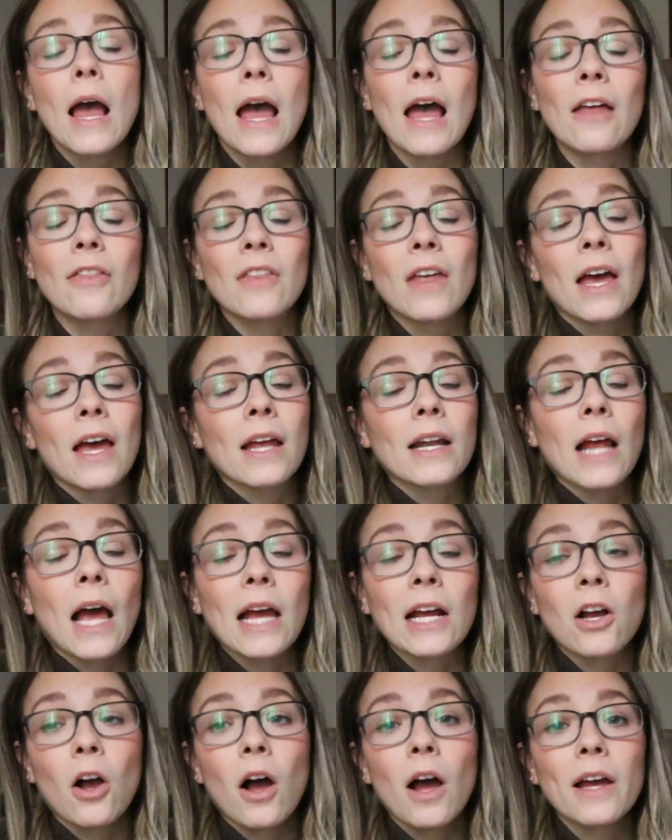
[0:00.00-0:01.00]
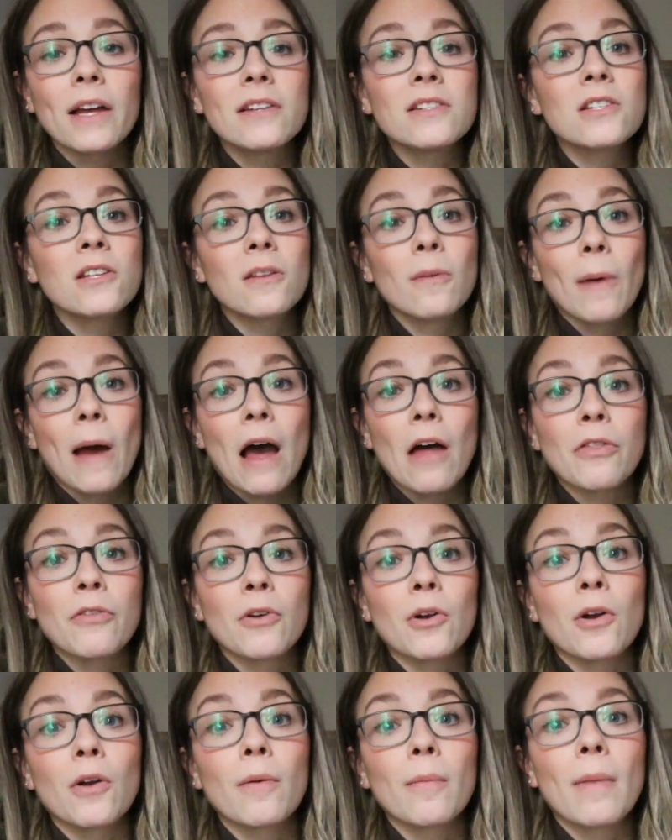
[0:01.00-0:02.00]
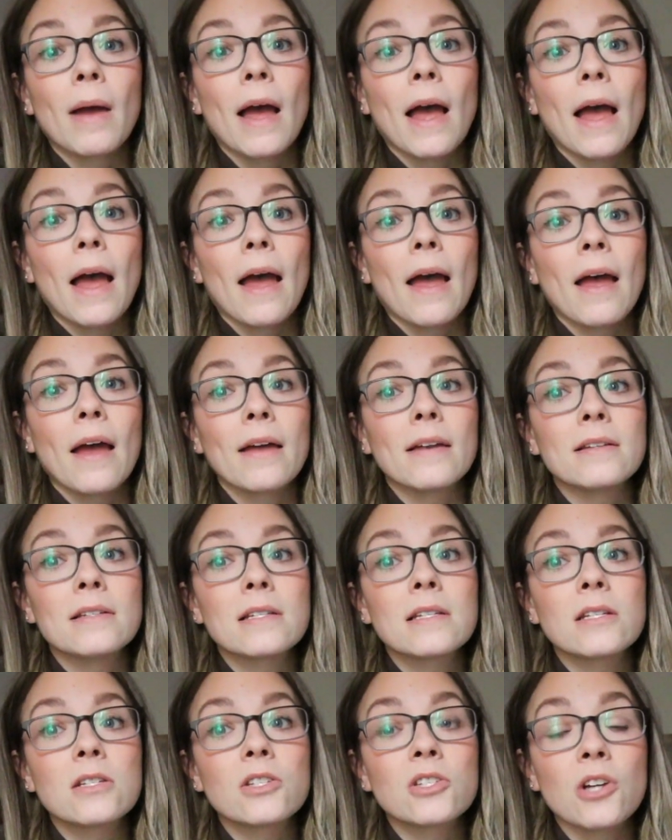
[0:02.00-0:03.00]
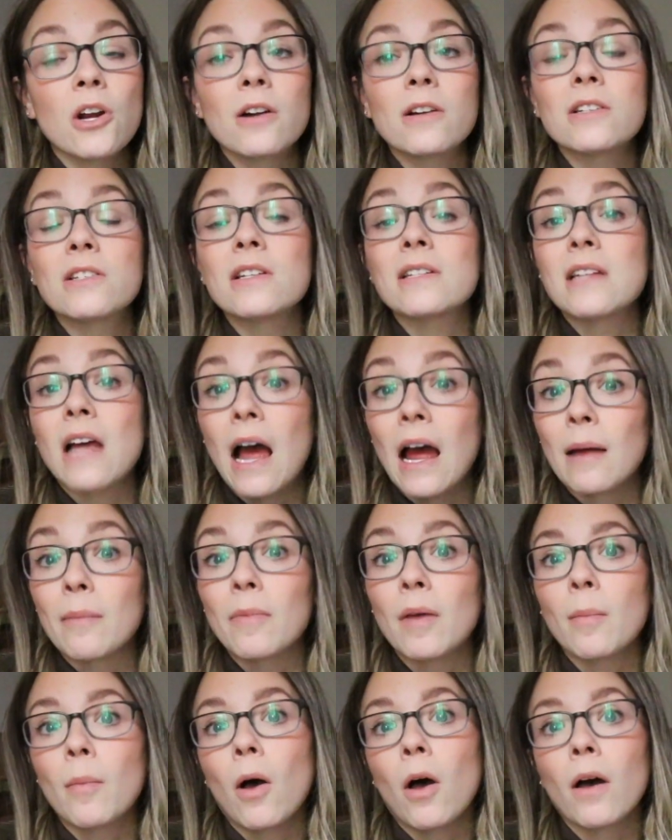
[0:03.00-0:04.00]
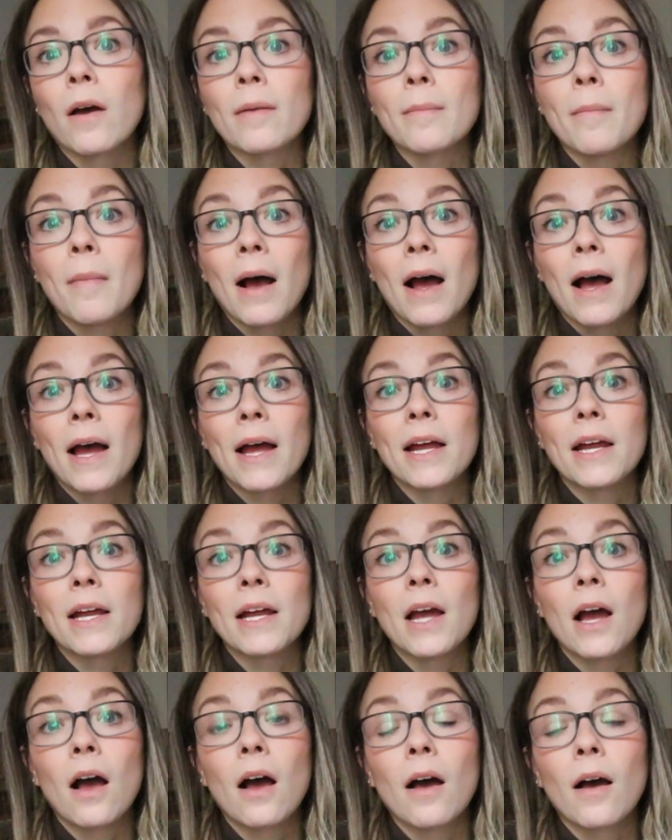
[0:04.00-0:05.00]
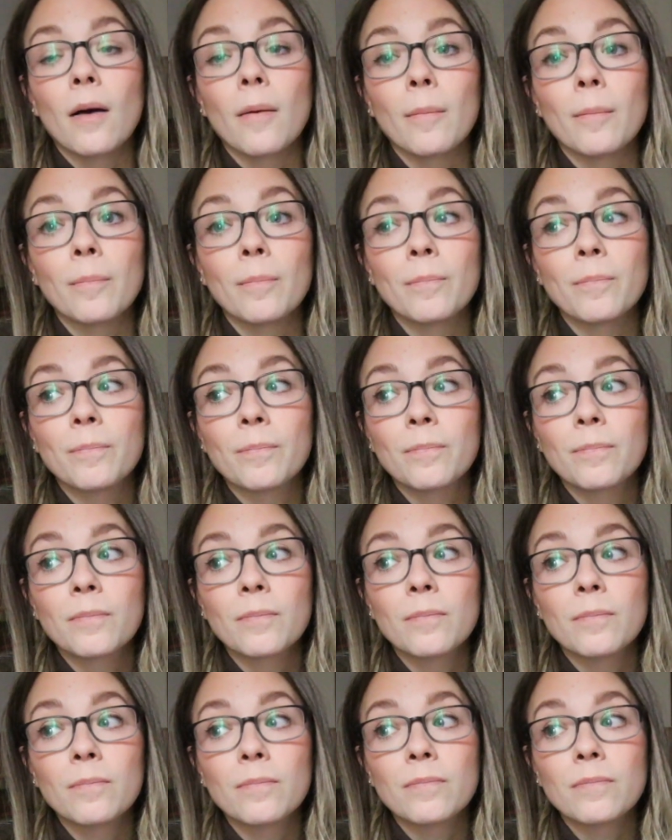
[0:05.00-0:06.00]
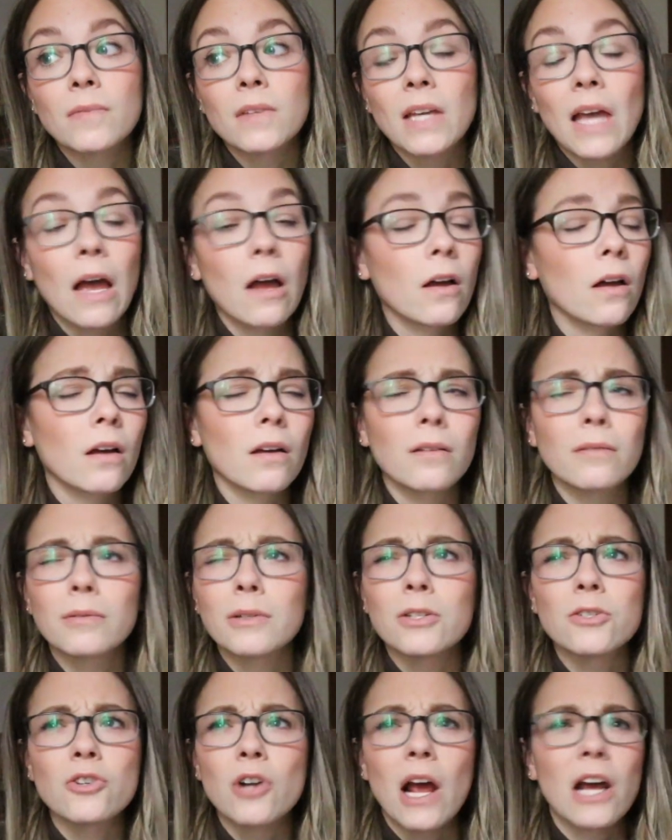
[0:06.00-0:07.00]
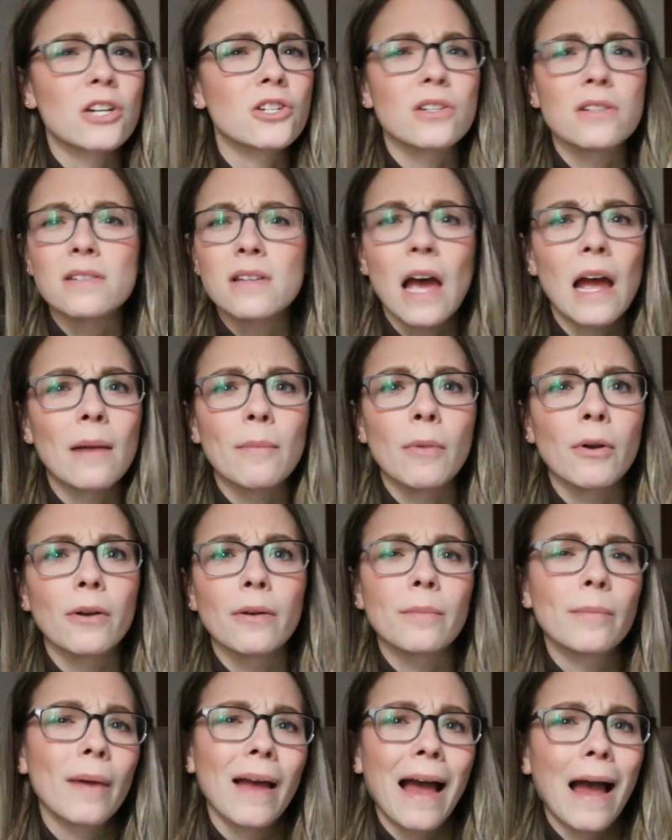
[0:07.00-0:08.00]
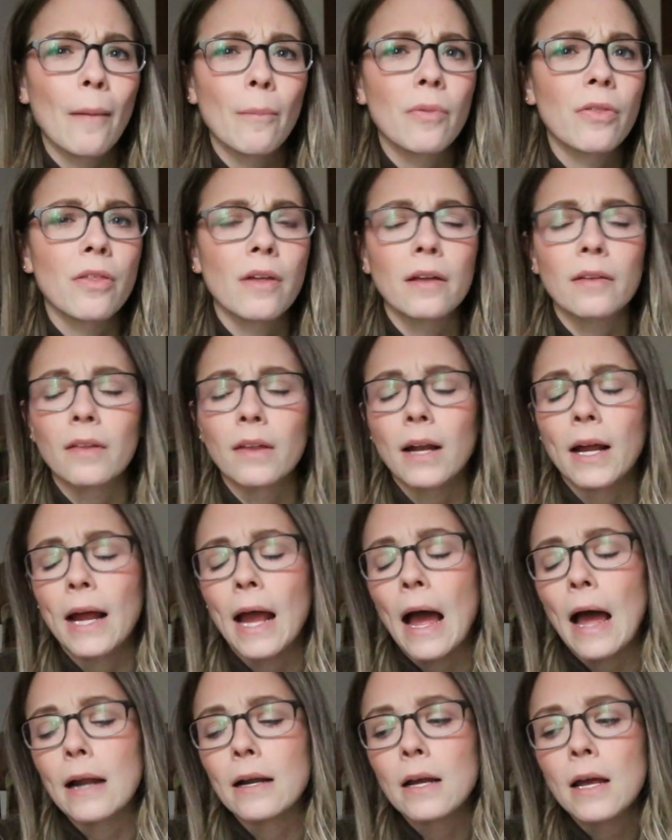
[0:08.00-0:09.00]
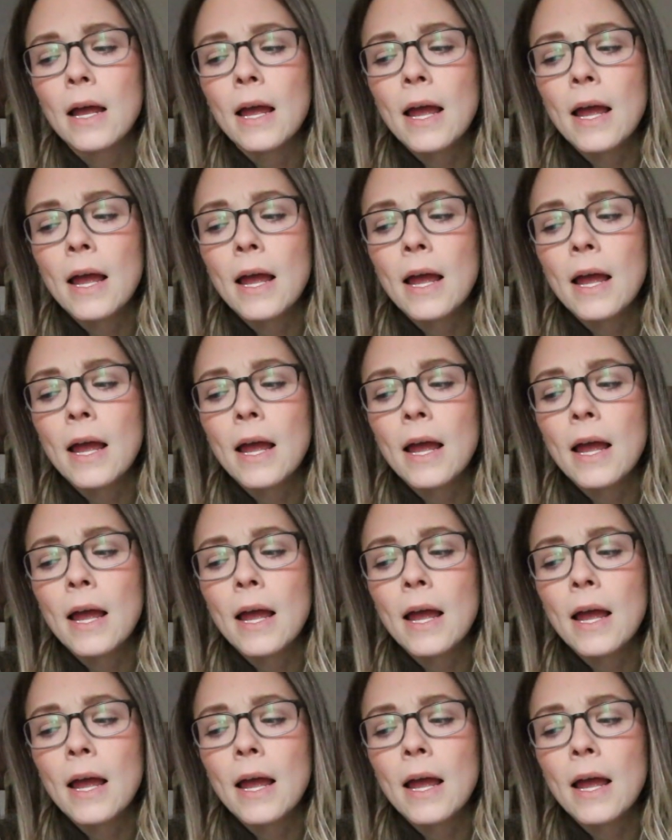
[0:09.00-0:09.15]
And then I got into the bathroom and started to time them on my contraction timer app thing that I had.